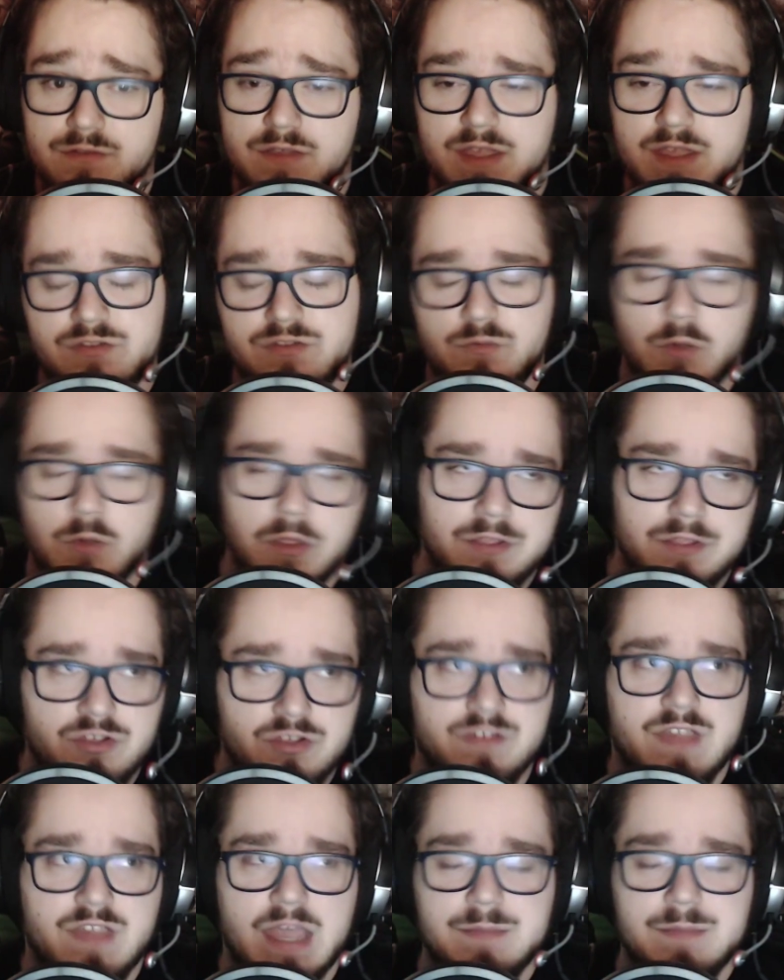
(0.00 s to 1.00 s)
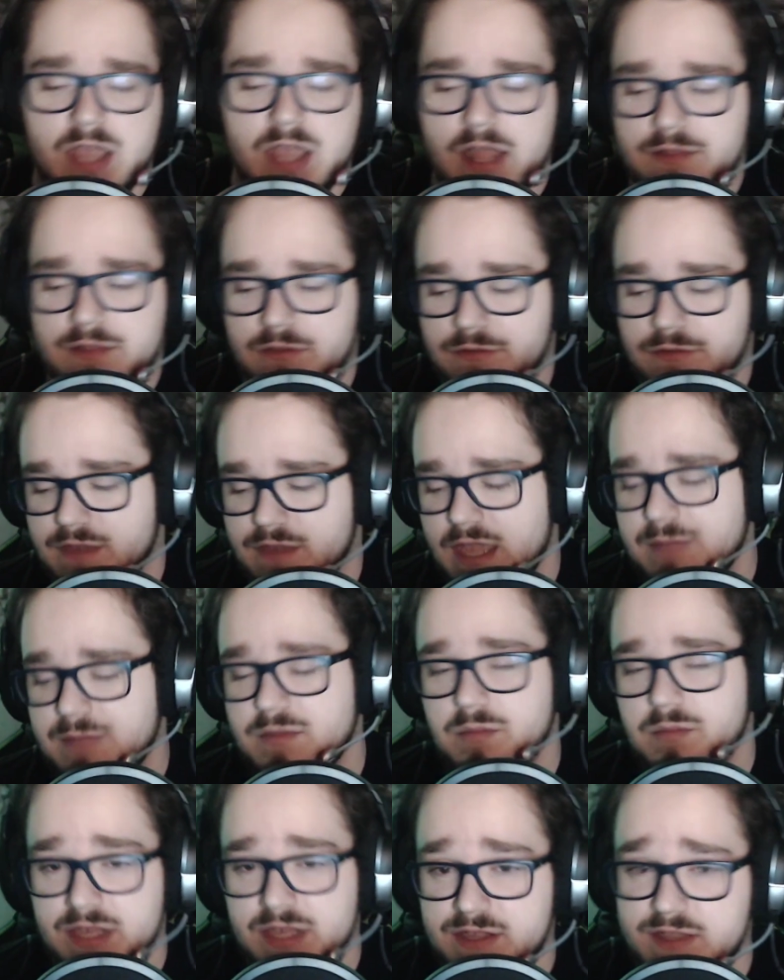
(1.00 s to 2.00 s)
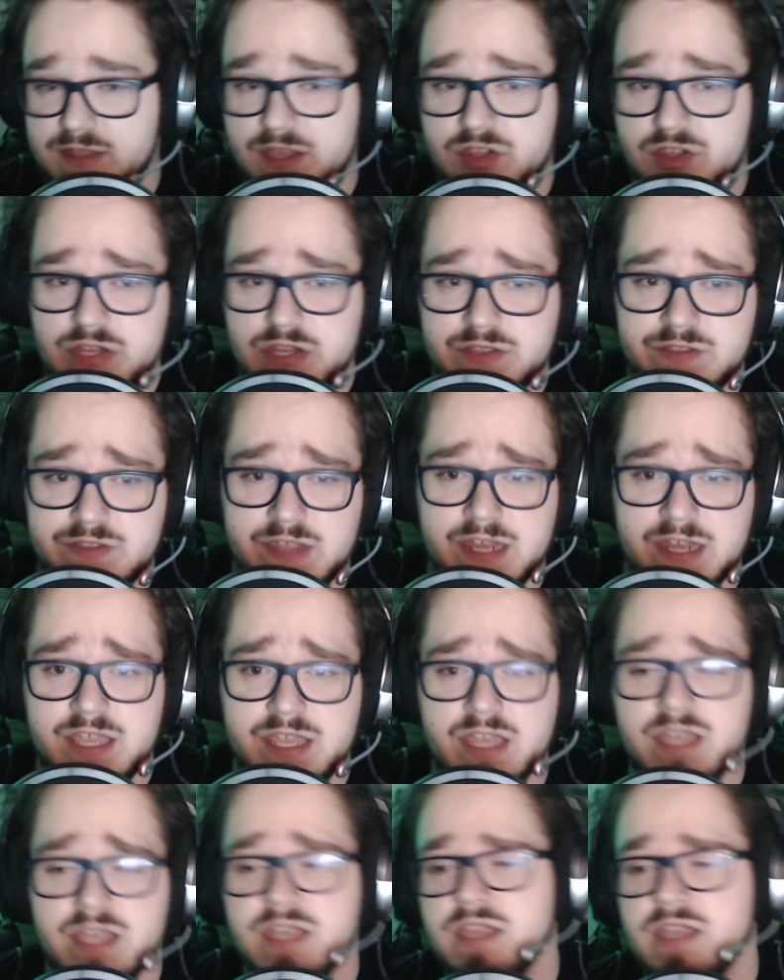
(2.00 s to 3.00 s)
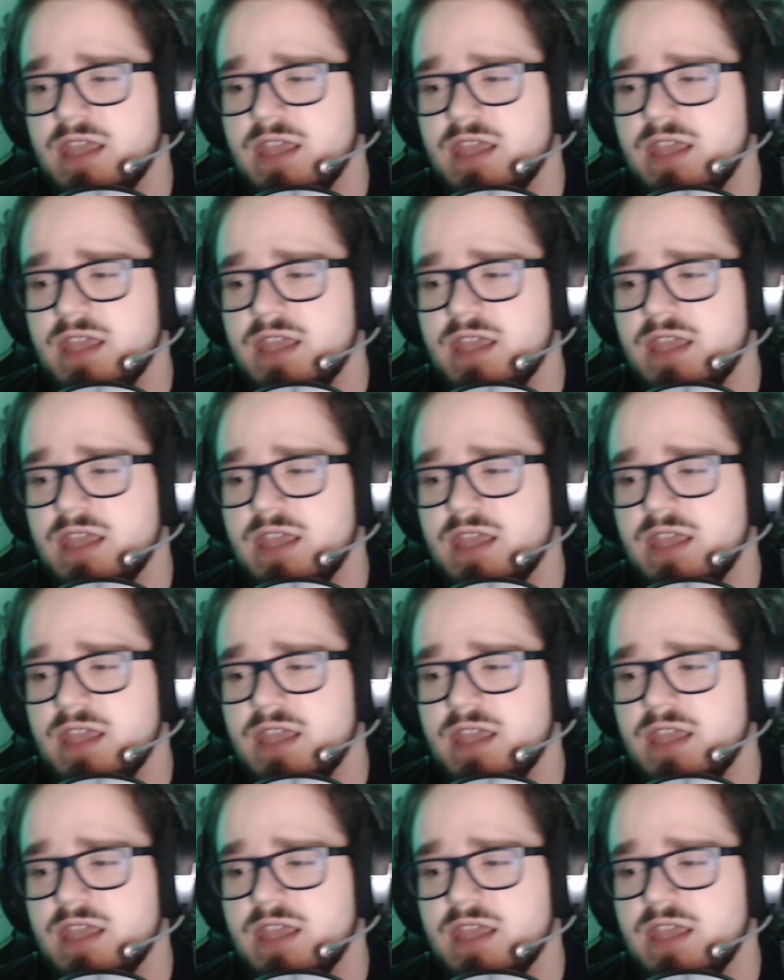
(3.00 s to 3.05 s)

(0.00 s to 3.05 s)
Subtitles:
It just came to consoles. It came to PlayStation and Stadia,